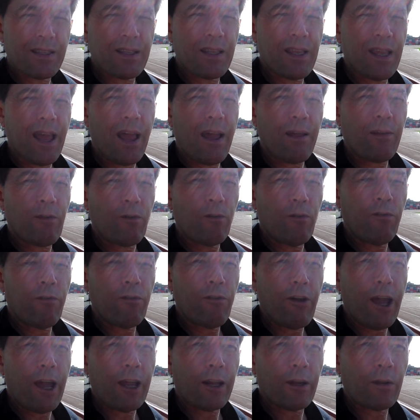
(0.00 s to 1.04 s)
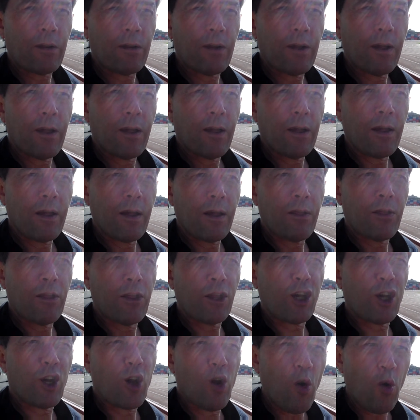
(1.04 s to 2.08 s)
is the actual fact
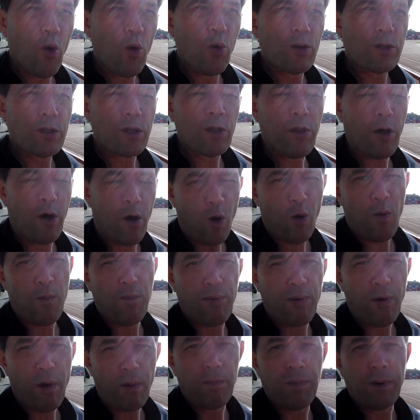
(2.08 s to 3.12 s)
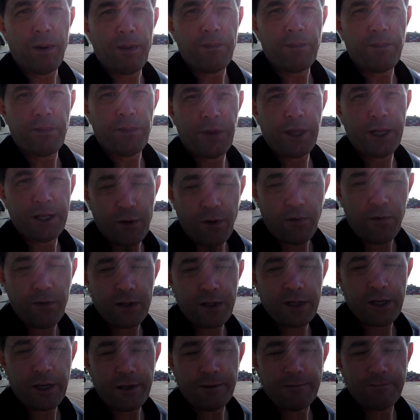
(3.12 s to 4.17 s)
the cause of the whole problem that's
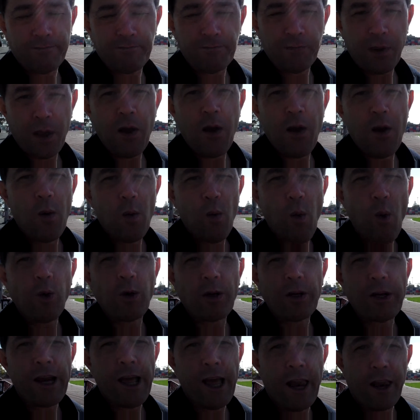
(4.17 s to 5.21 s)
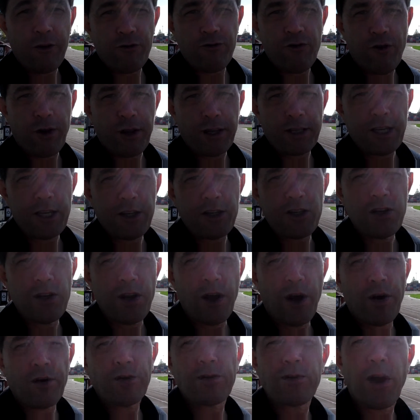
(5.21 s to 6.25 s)
obviously water and electronics as you
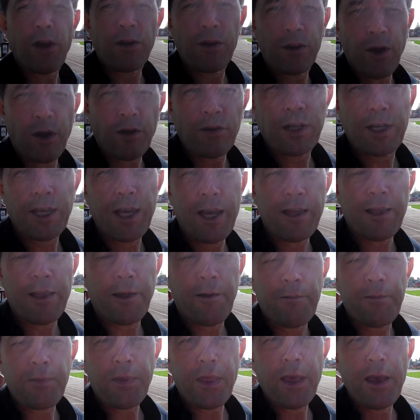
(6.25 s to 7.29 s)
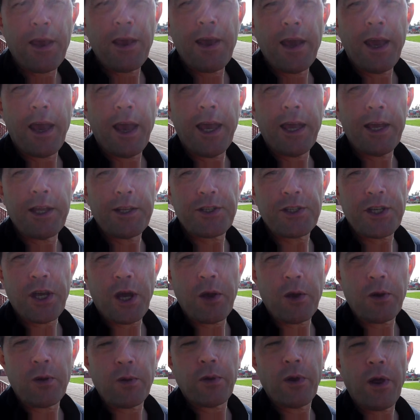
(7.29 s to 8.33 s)
know don't go together and
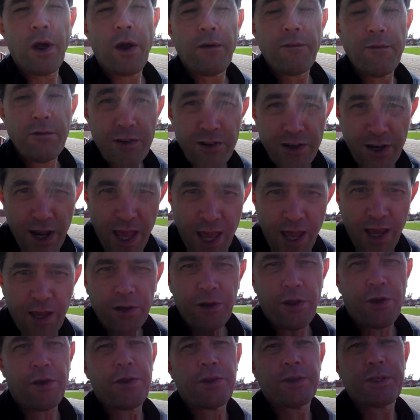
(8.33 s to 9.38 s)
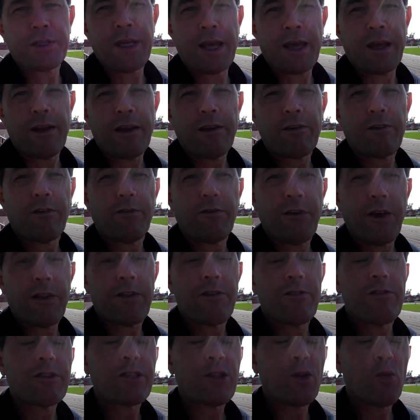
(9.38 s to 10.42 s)
so I've now noticed that in actual fact
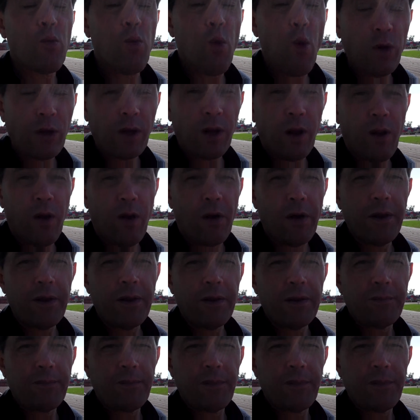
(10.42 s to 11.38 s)
there is a water line